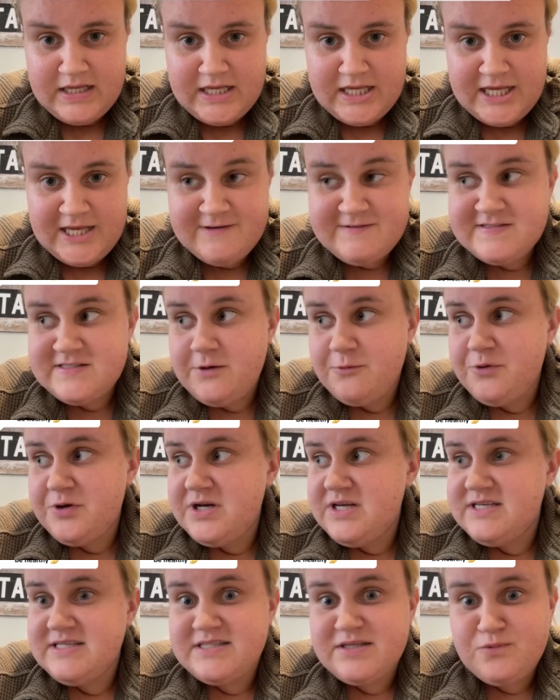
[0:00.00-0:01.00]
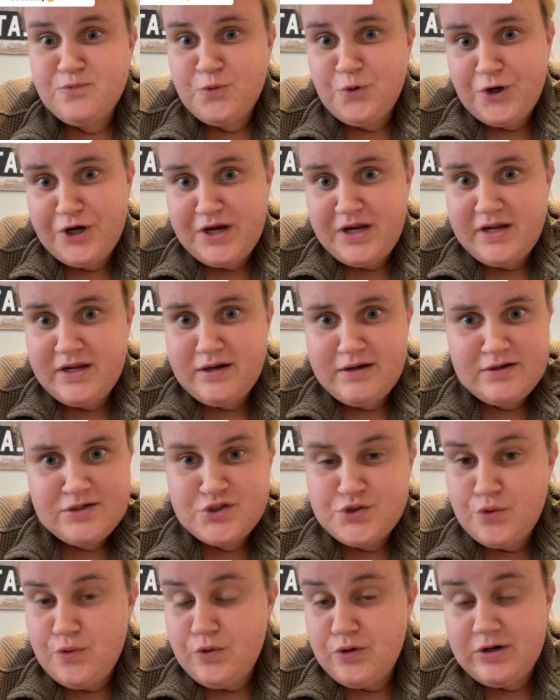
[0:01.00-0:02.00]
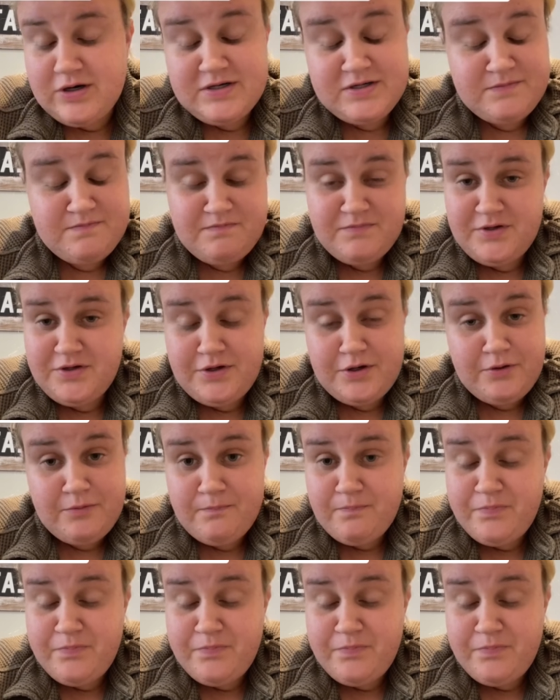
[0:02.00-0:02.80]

if someone isn't working toward, you know,